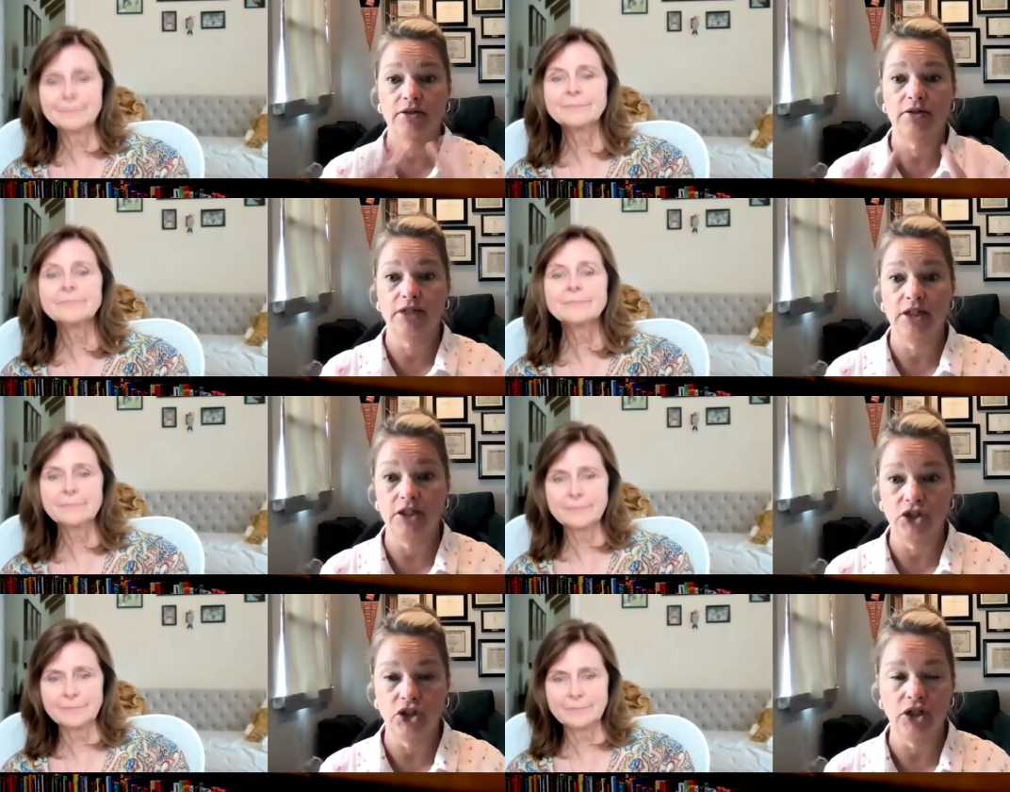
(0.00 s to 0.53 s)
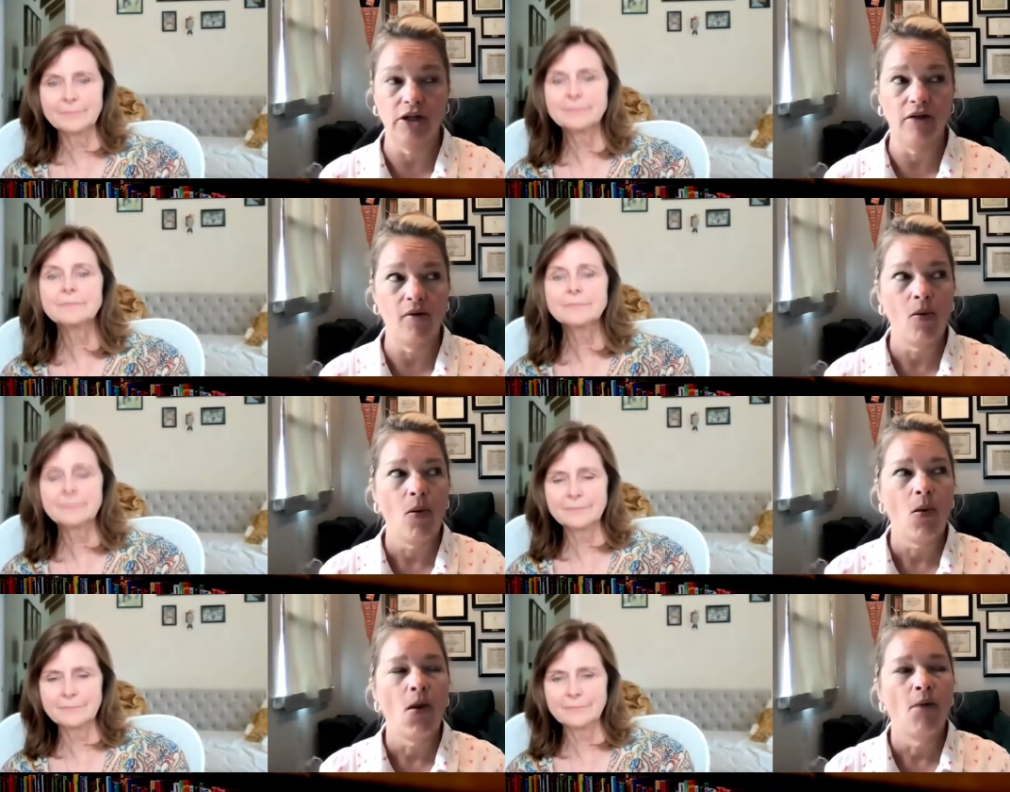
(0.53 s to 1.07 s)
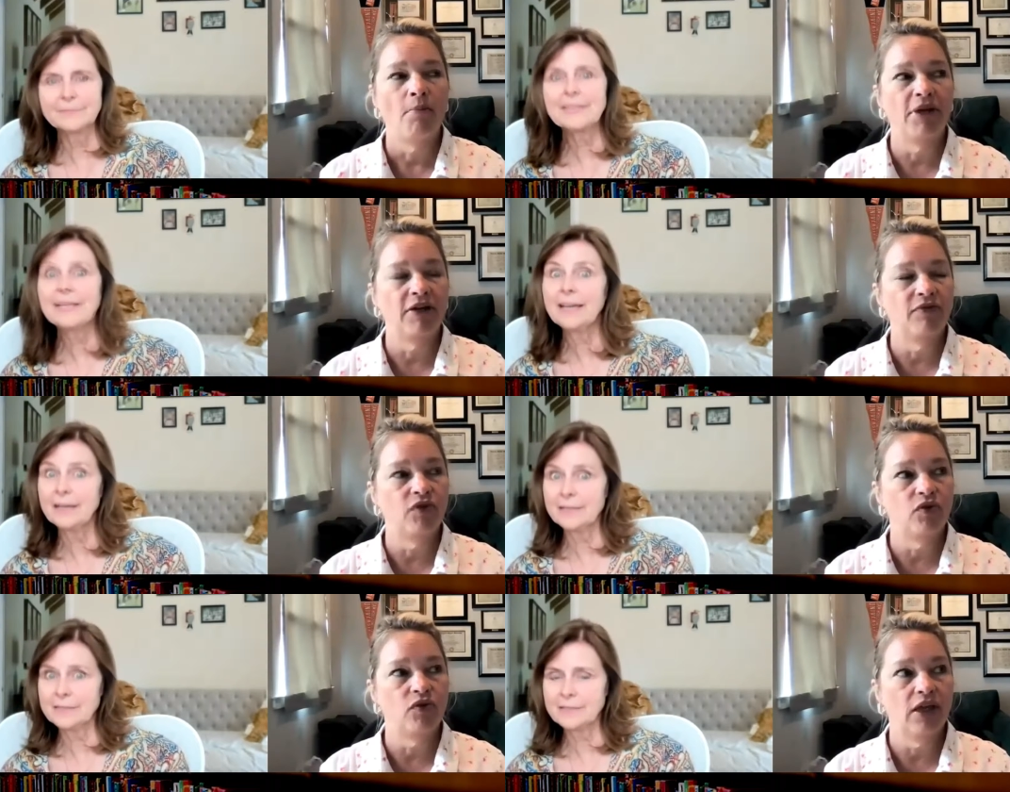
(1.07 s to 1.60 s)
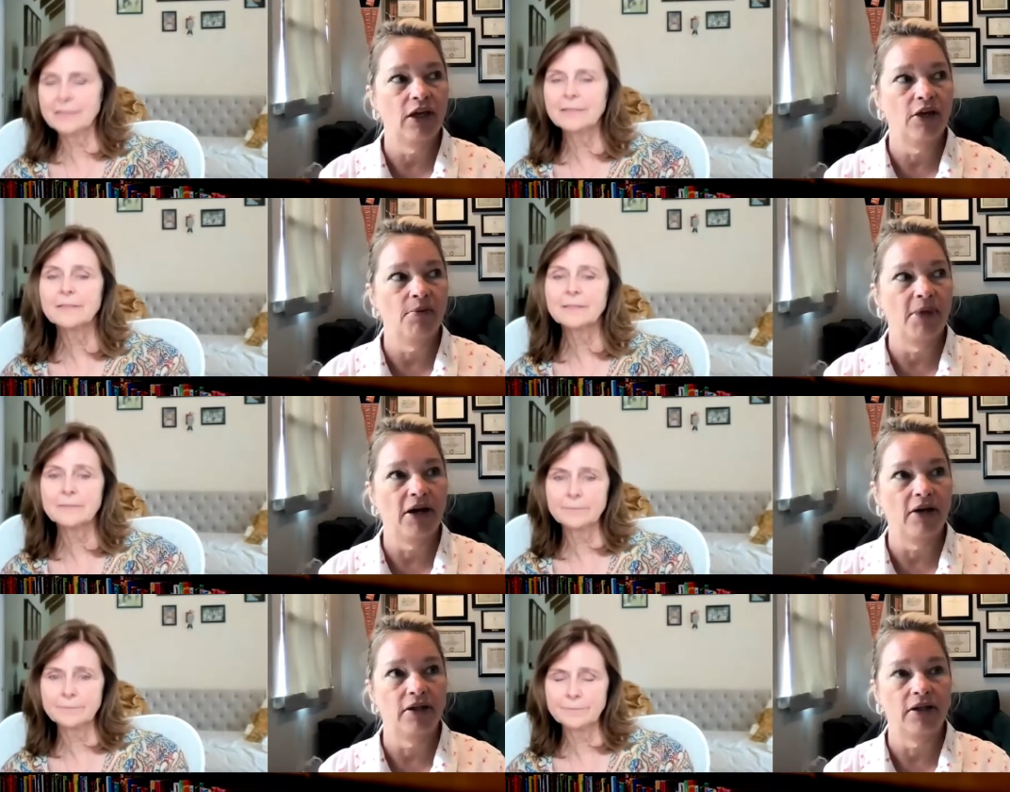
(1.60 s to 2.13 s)
Speaker 1: teaching, but yeah. if you think
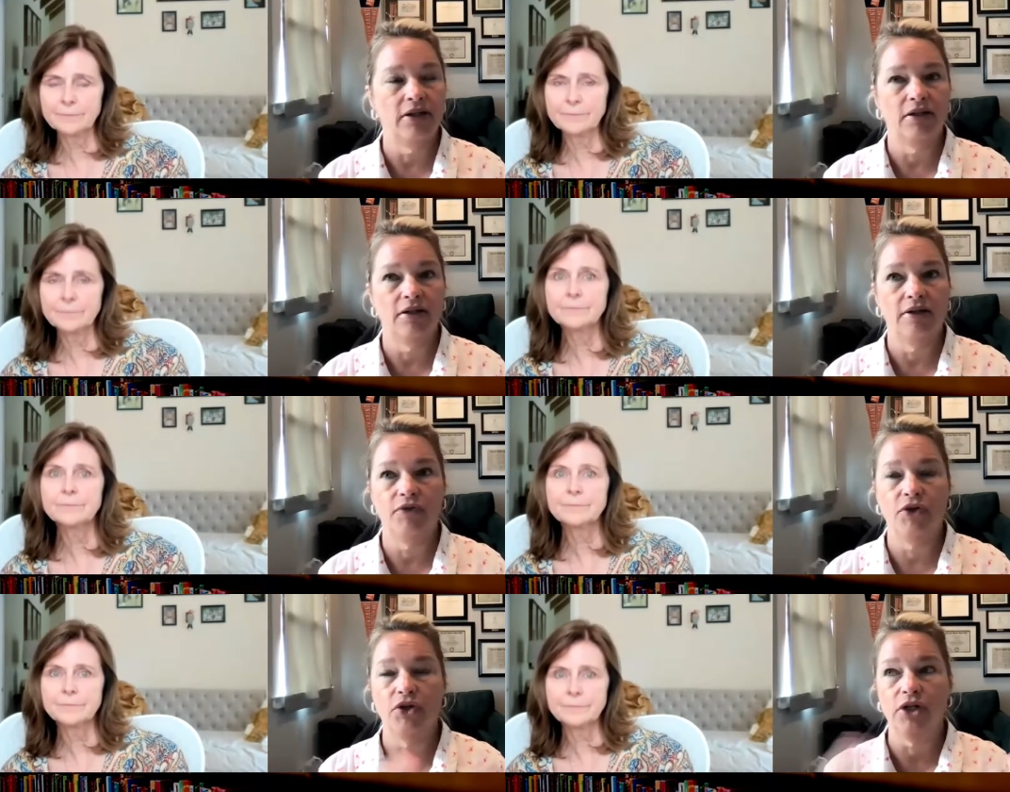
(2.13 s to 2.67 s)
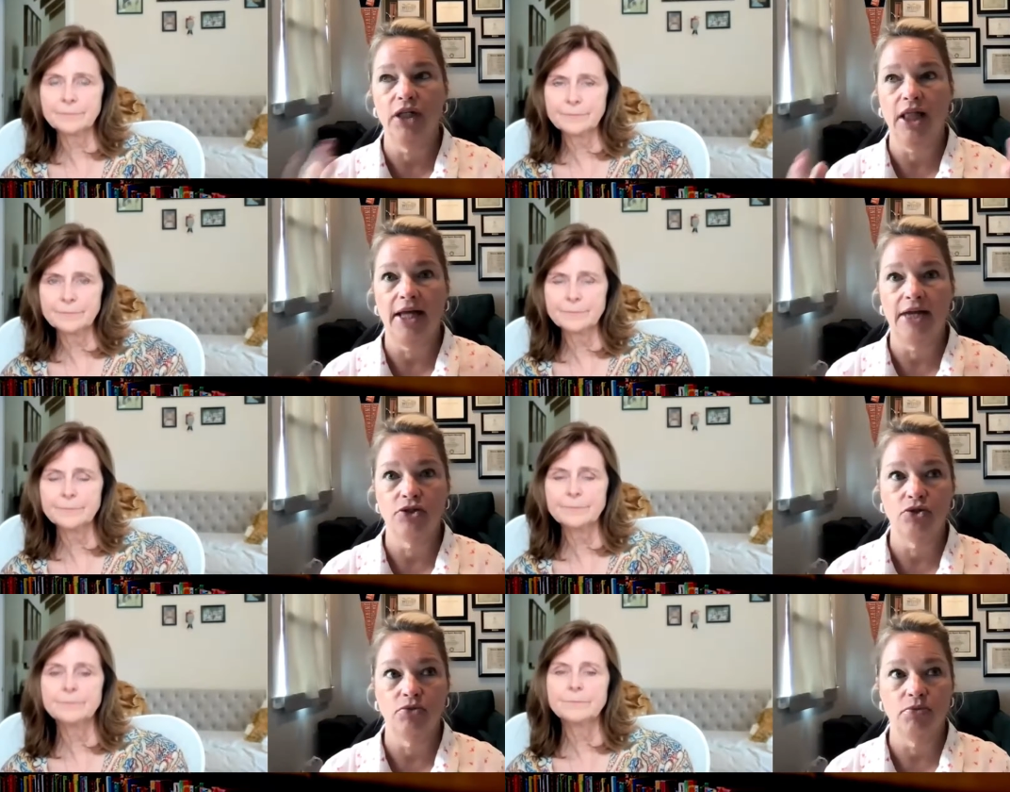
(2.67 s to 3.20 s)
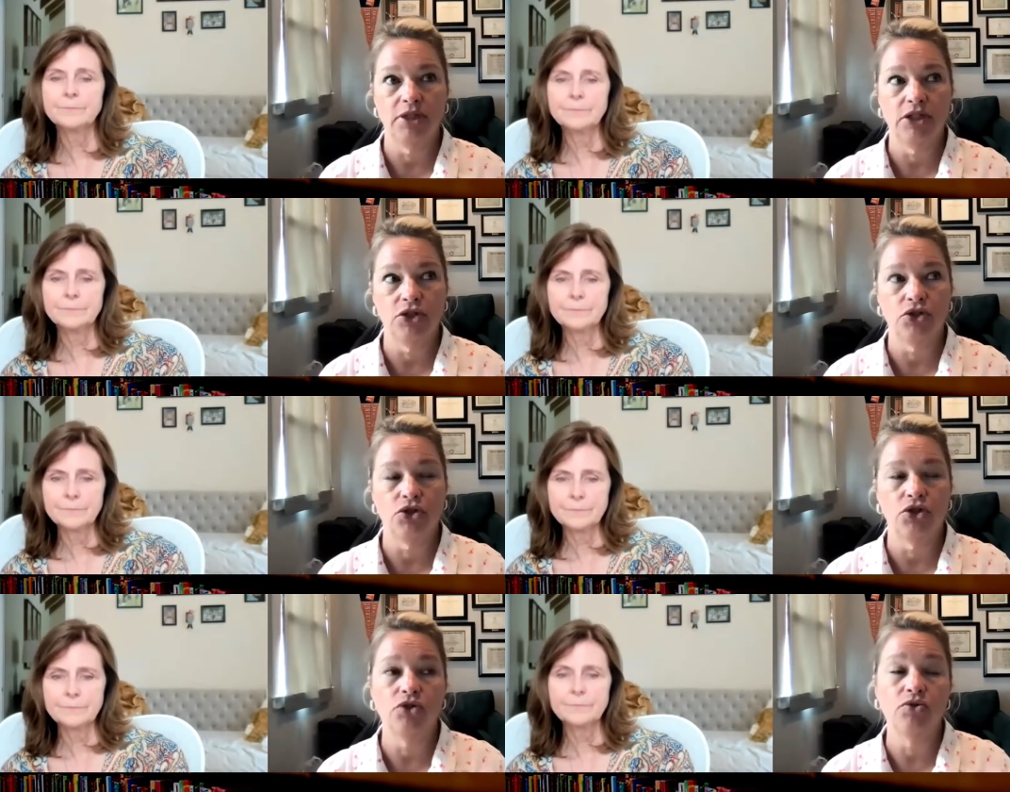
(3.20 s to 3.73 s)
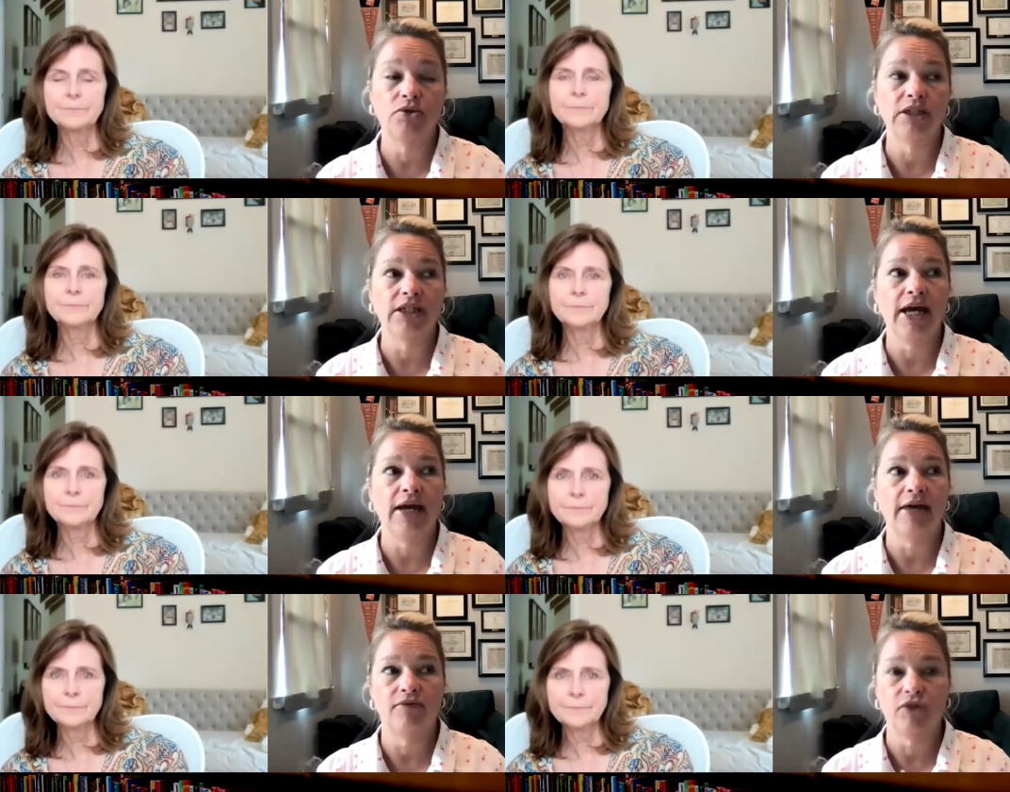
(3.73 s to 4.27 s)
about it, if you're a classroom teacher, you did
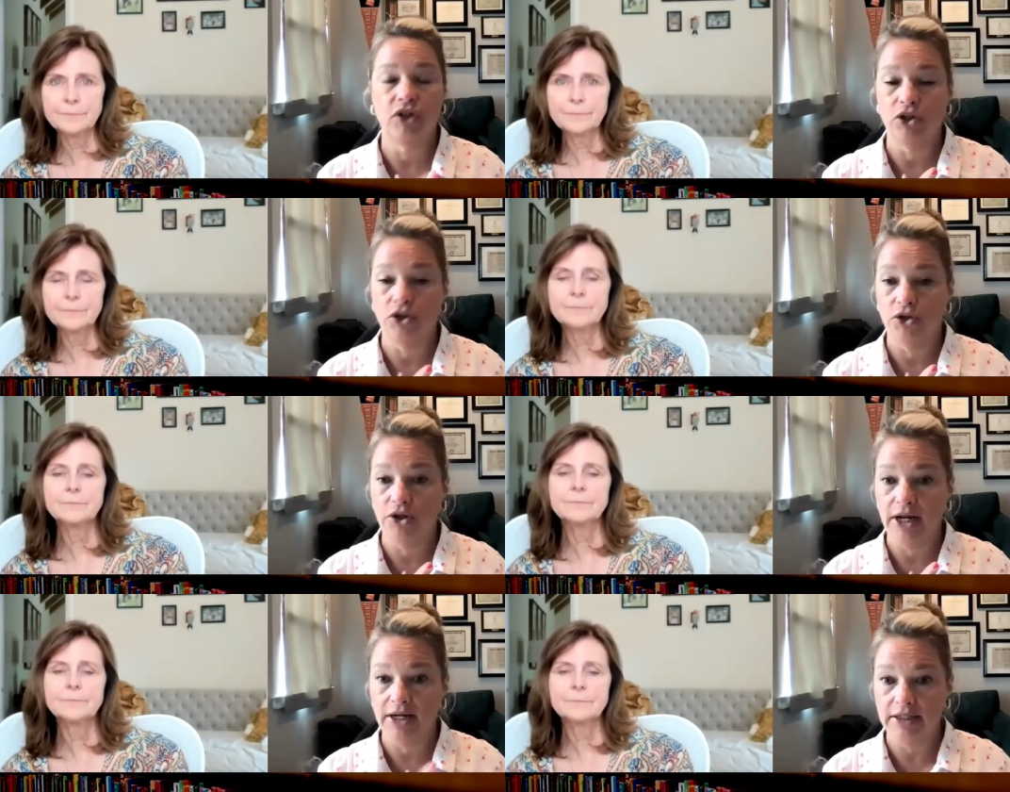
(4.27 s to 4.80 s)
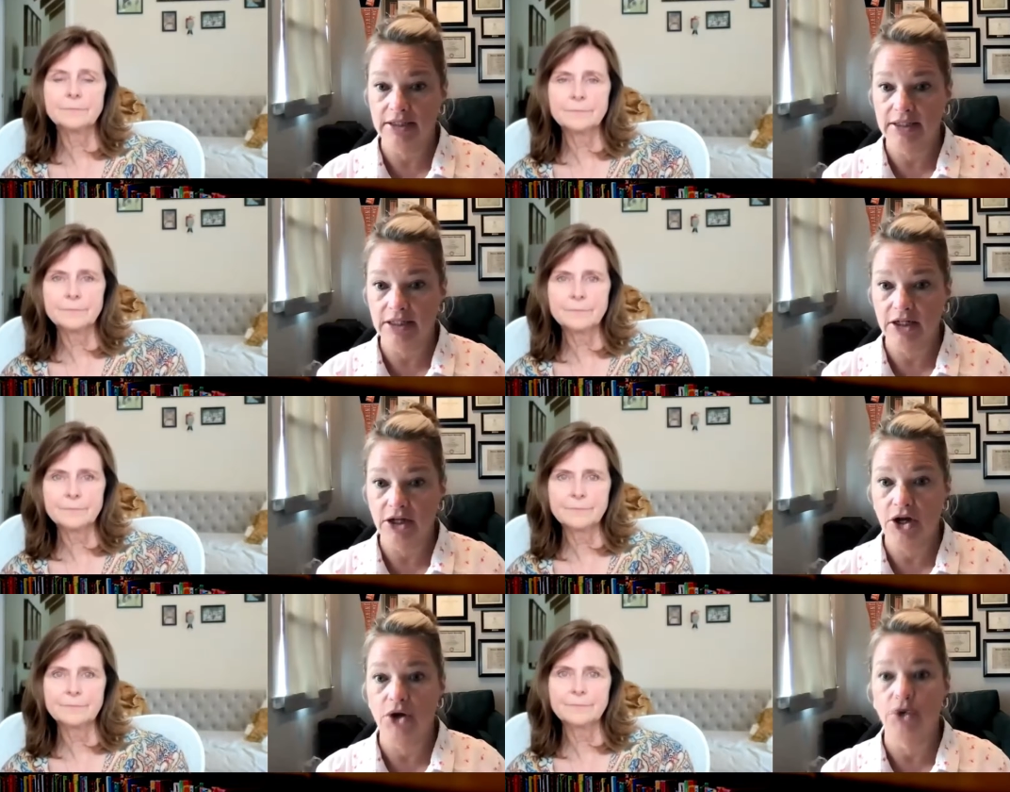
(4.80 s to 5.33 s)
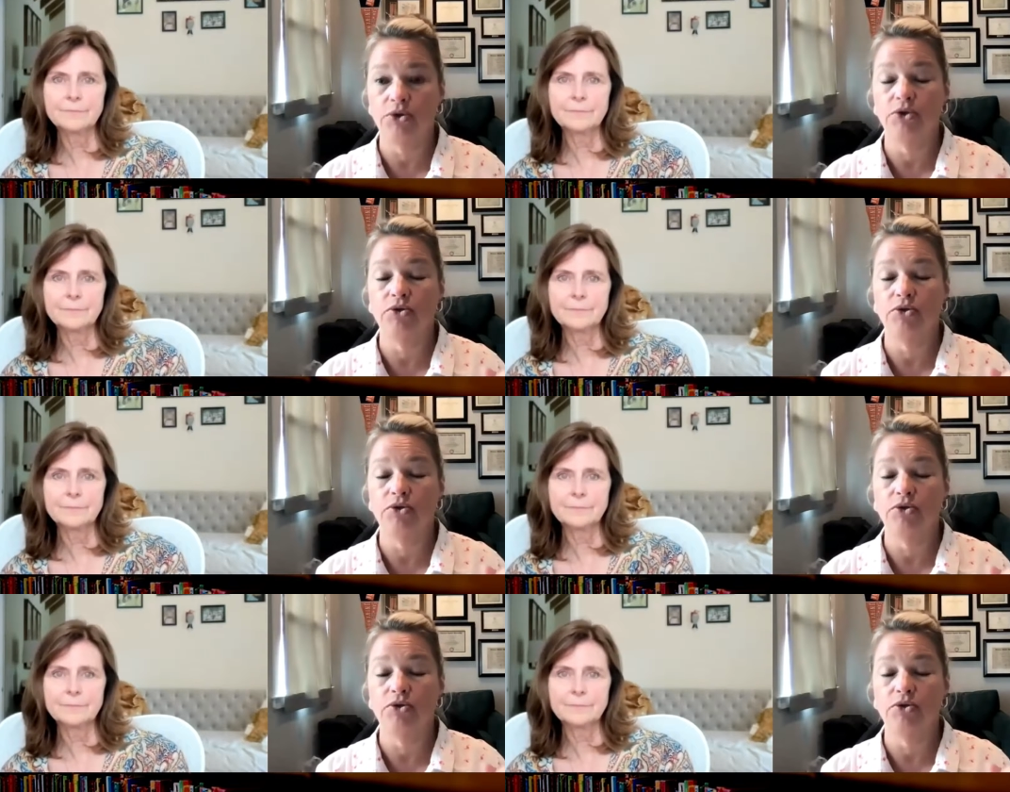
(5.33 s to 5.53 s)
have to learn how to decode.